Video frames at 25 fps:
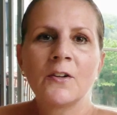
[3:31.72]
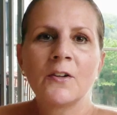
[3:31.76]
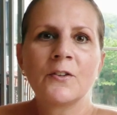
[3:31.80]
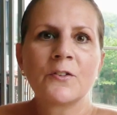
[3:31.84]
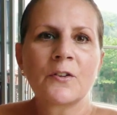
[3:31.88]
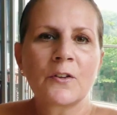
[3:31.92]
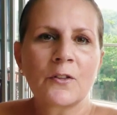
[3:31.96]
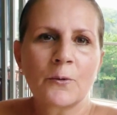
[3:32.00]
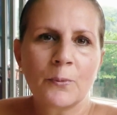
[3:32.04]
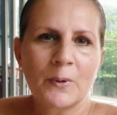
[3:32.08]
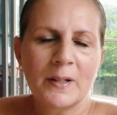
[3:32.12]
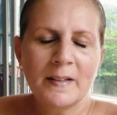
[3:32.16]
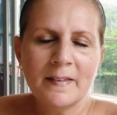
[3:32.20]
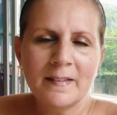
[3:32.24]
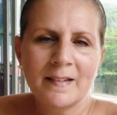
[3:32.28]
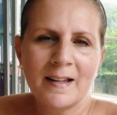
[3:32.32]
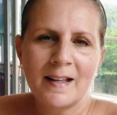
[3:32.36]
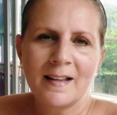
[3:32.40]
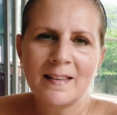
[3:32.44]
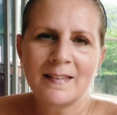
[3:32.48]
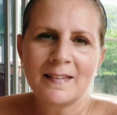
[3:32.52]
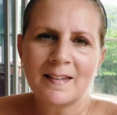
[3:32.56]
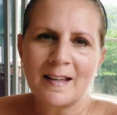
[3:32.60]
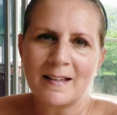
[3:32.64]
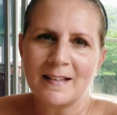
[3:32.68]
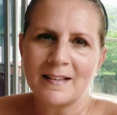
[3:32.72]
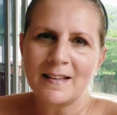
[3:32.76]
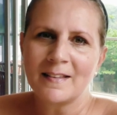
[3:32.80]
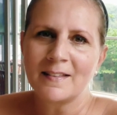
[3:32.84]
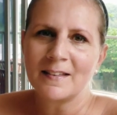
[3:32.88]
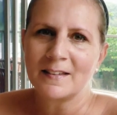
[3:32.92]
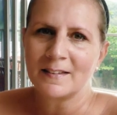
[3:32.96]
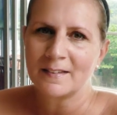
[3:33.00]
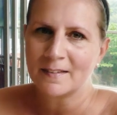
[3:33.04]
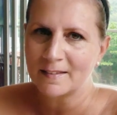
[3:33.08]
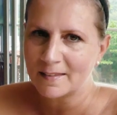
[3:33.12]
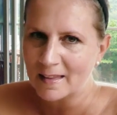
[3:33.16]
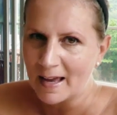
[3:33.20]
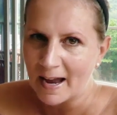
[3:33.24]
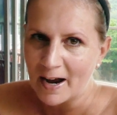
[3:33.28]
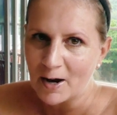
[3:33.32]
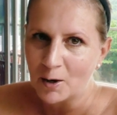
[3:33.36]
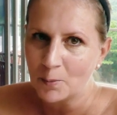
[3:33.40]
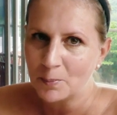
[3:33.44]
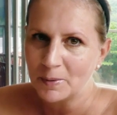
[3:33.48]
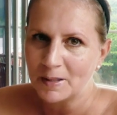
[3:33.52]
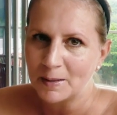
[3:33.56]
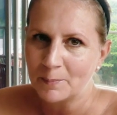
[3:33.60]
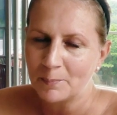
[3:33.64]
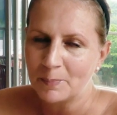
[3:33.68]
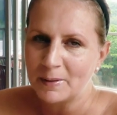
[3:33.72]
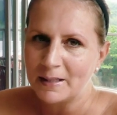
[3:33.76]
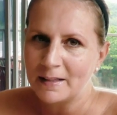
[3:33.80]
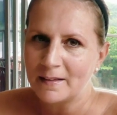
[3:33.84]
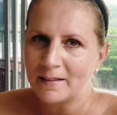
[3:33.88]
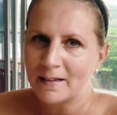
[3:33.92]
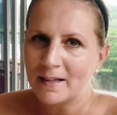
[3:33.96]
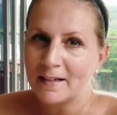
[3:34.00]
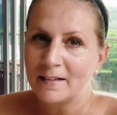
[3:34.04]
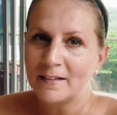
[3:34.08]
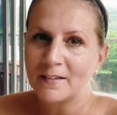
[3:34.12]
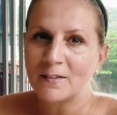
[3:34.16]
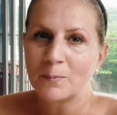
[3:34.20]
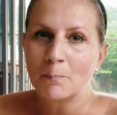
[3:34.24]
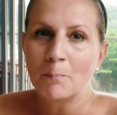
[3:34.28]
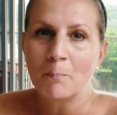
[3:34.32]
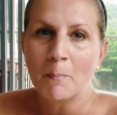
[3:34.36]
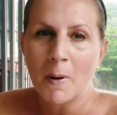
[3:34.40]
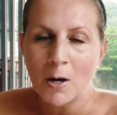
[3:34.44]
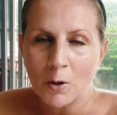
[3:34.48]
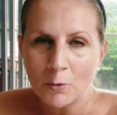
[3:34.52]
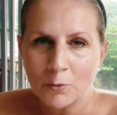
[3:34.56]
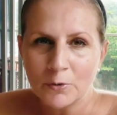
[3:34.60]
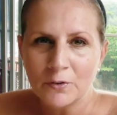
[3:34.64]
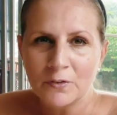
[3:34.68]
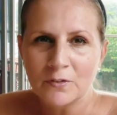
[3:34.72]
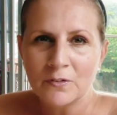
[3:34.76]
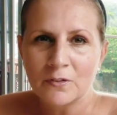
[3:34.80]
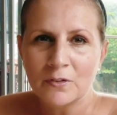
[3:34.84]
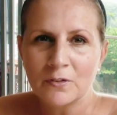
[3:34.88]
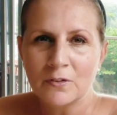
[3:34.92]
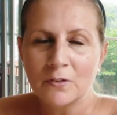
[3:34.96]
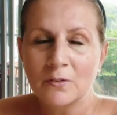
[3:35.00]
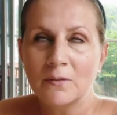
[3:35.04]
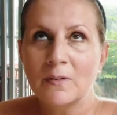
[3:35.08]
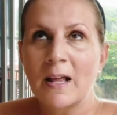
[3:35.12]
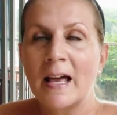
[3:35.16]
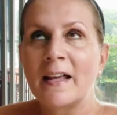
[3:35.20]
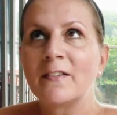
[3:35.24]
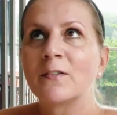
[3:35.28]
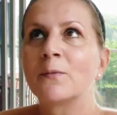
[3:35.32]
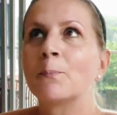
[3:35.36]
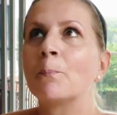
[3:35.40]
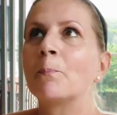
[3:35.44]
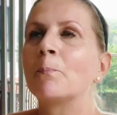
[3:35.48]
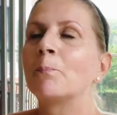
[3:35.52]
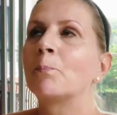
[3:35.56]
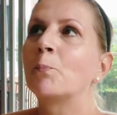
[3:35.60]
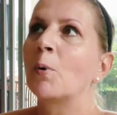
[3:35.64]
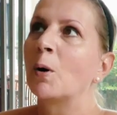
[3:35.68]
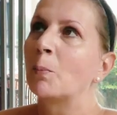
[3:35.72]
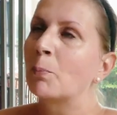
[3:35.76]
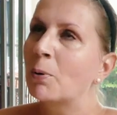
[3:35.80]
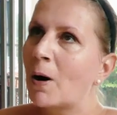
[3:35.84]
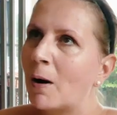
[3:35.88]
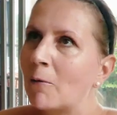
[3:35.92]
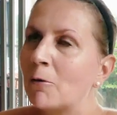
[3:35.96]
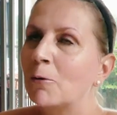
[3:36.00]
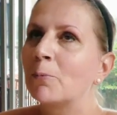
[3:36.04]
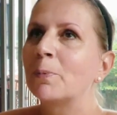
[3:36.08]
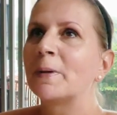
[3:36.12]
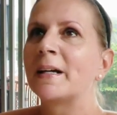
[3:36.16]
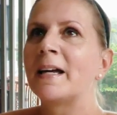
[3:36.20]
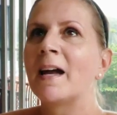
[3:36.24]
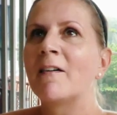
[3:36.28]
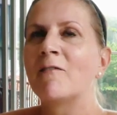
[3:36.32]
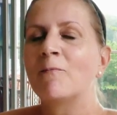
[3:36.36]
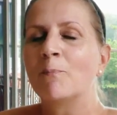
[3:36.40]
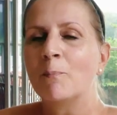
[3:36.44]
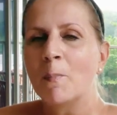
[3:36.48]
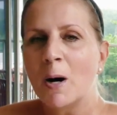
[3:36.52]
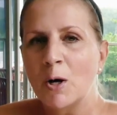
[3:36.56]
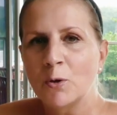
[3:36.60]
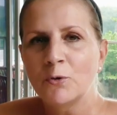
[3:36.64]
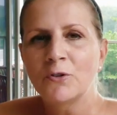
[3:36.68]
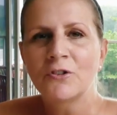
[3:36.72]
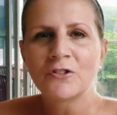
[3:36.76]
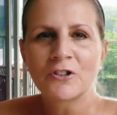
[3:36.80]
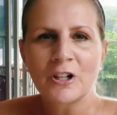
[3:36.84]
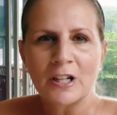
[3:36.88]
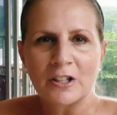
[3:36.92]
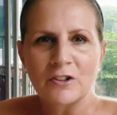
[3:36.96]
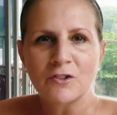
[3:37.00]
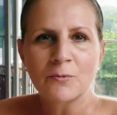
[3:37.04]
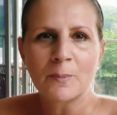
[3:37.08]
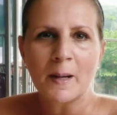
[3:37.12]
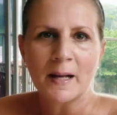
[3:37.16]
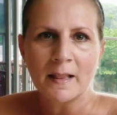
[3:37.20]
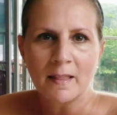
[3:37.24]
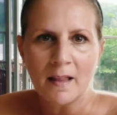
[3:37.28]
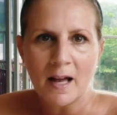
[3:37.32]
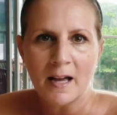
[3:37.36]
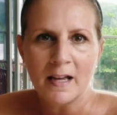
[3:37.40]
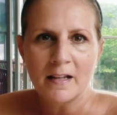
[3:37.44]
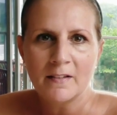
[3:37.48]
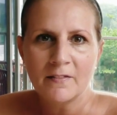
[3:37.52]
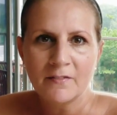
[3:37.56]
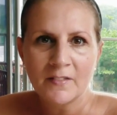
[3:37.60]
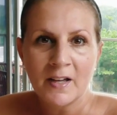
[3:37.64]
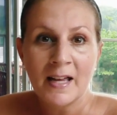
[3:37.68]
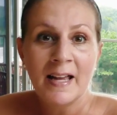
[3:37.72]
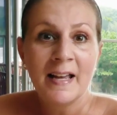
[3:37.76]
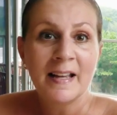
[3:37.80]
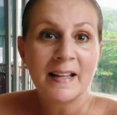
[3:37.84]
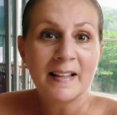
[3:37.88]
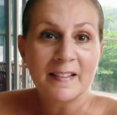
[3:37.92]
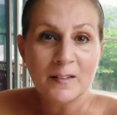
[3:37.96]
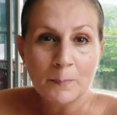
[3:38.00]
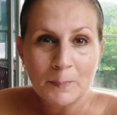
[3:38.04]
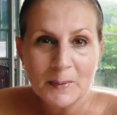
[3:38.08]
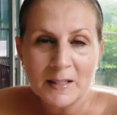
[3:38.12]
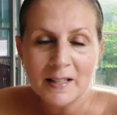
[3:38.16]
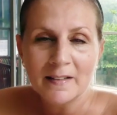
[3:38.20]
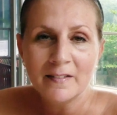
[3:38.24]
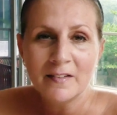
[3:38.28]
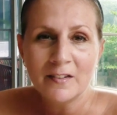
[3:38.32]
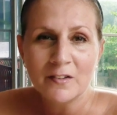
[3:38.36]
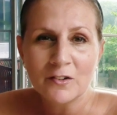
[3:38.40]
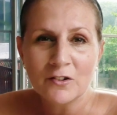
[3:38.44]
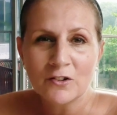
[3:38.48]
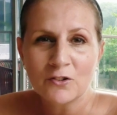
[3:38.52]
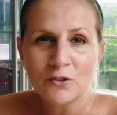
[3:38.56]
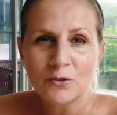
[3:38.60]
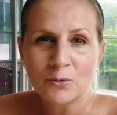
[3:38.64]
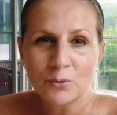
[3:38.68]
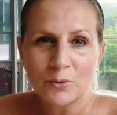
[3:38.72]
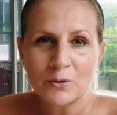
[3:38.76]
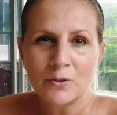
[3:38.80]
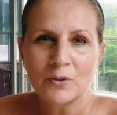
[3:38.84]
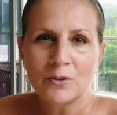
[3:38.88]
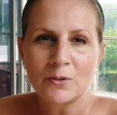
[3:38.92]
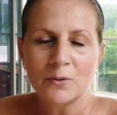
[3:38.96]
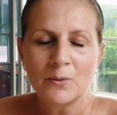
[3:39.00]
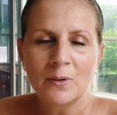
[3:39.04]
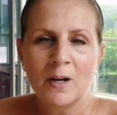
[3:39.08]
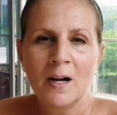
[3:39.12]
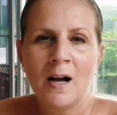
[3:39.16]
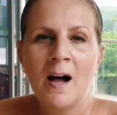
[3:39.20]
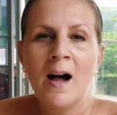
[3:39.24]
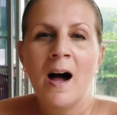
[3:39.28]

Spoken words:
So the reason I say that this is the Airbnb that is most has will probably have most changed my life is because it's true.